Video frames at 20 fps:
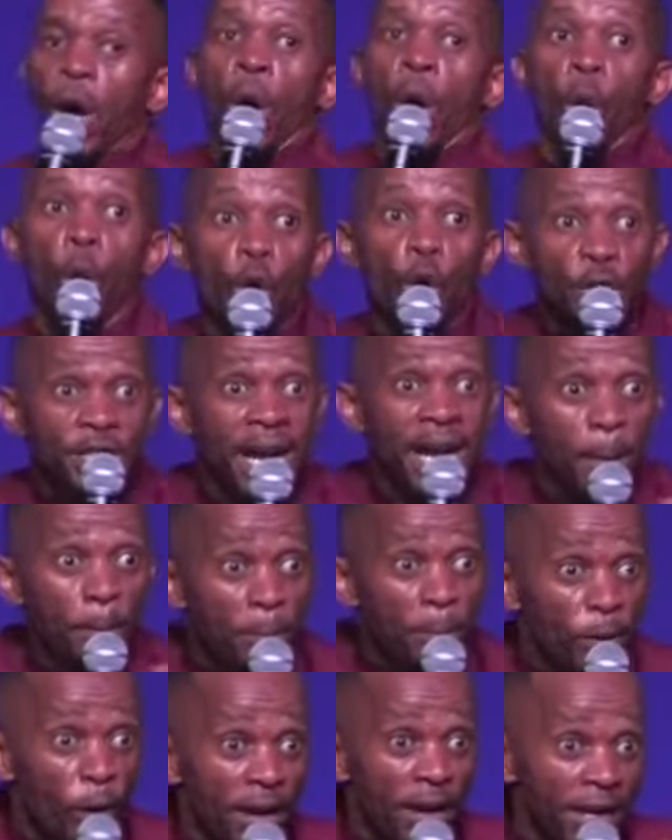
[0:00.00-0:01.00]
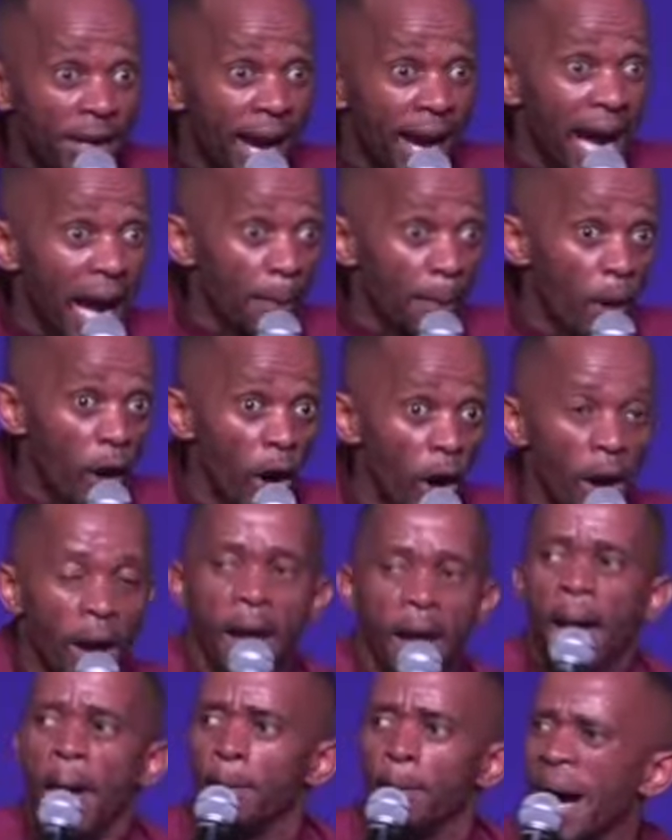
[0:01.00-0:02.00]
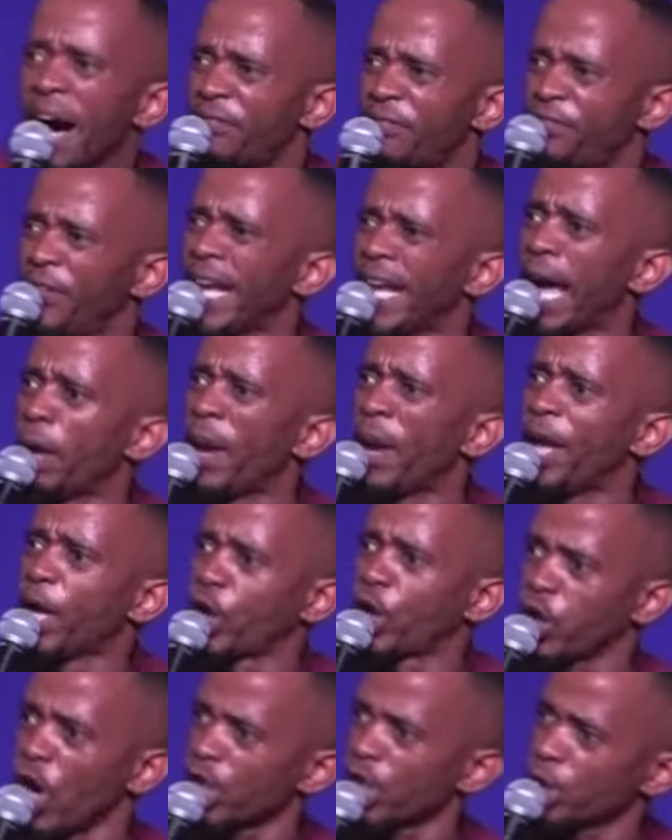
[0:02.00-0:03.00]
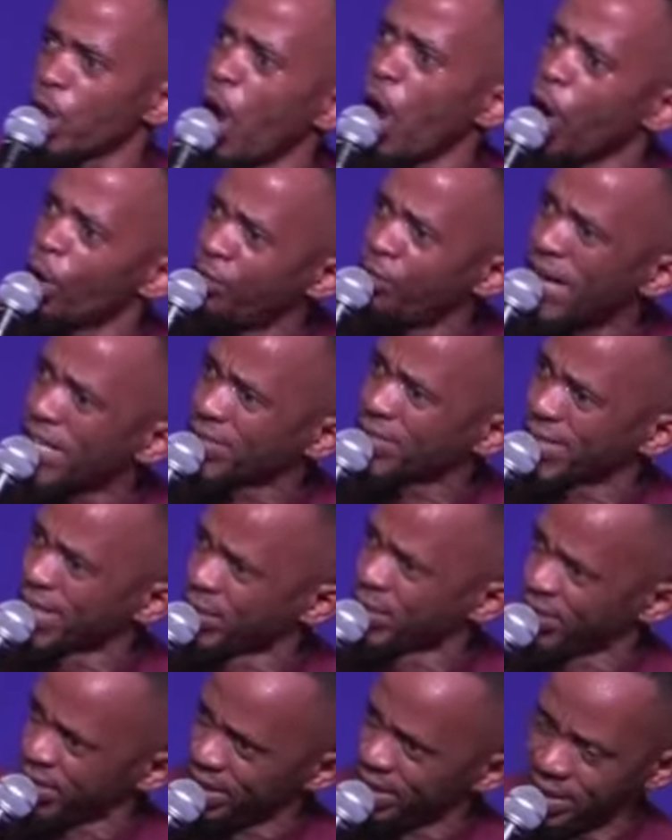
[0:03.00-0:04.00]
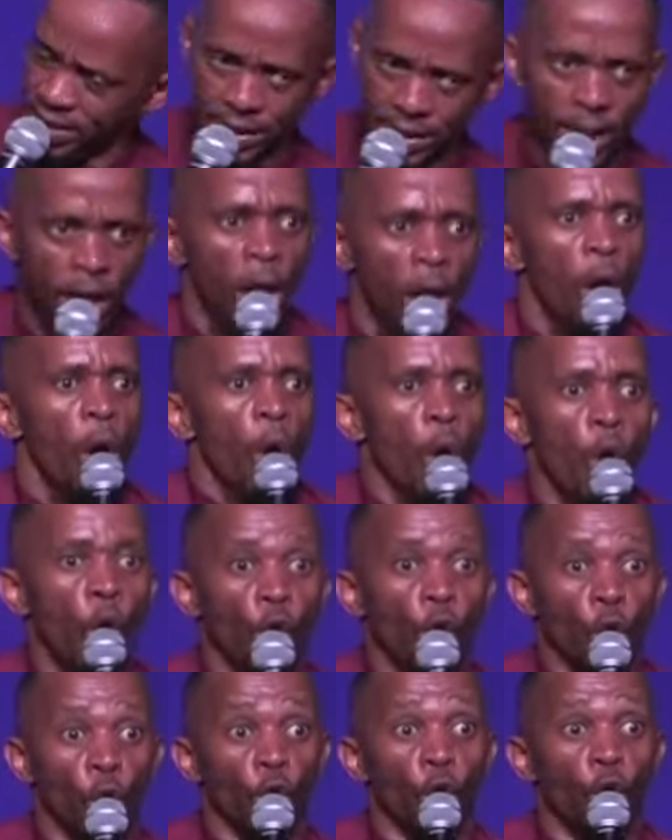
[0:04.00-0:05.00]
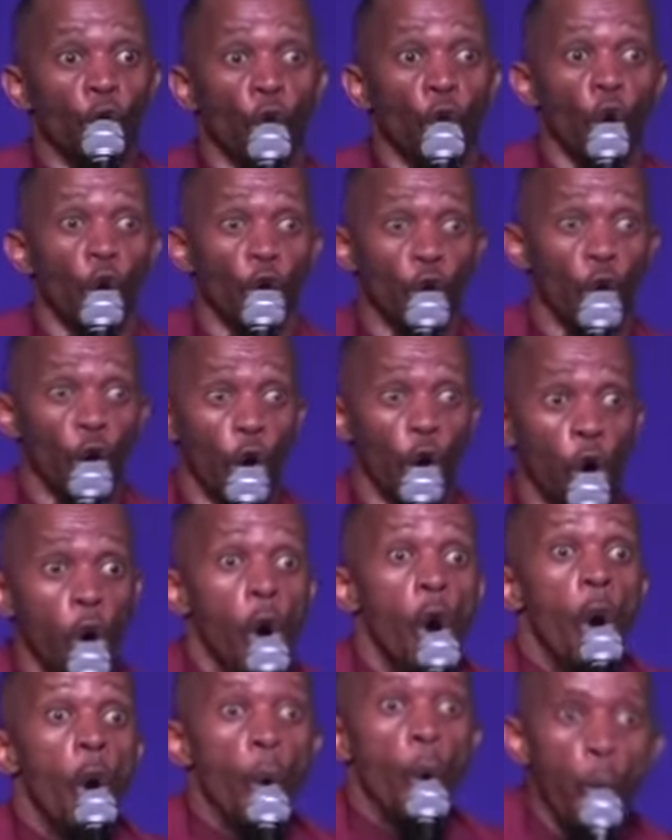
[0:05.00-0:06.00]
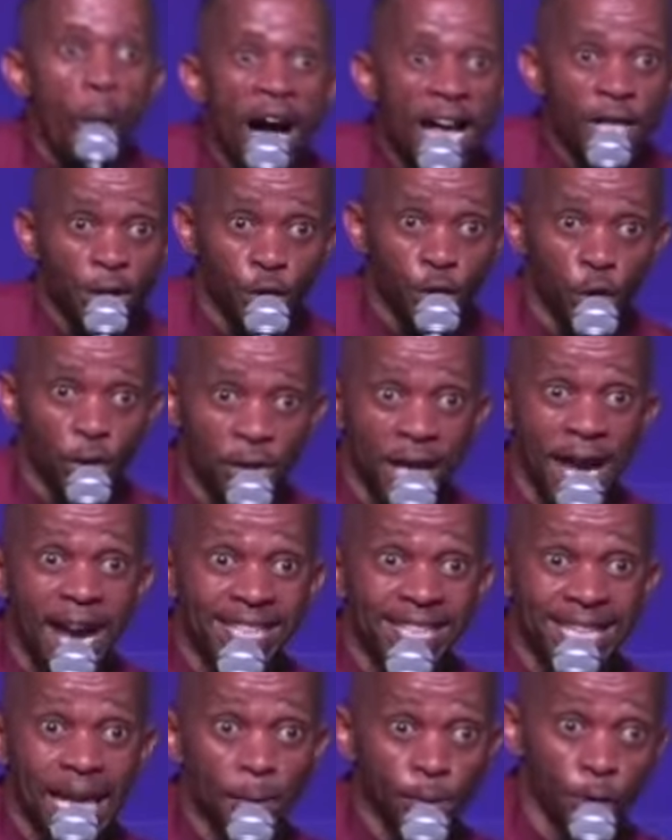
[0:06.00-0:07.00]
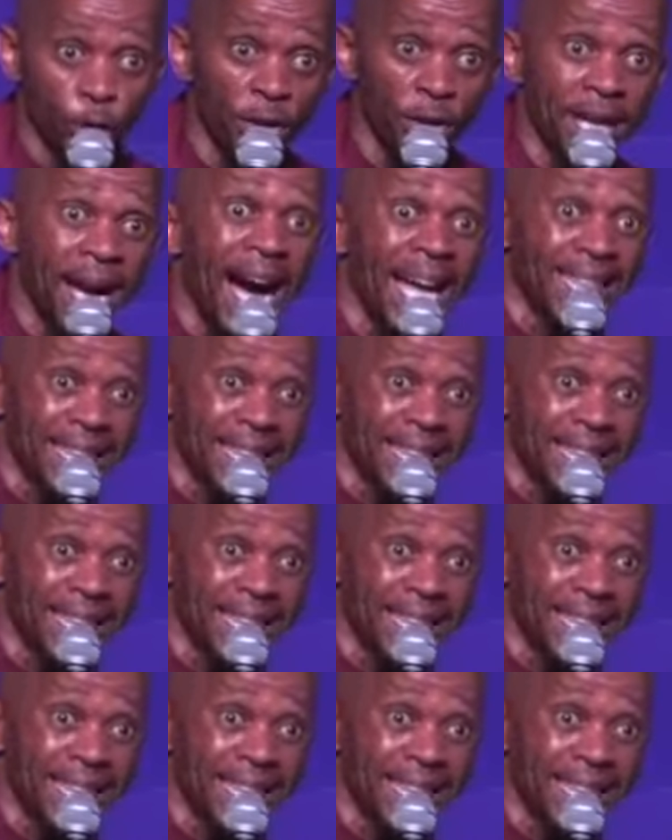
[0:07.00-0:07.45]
utempileni yabo bafikelwe i-crossover season. UNkulunkulu want to take them to the other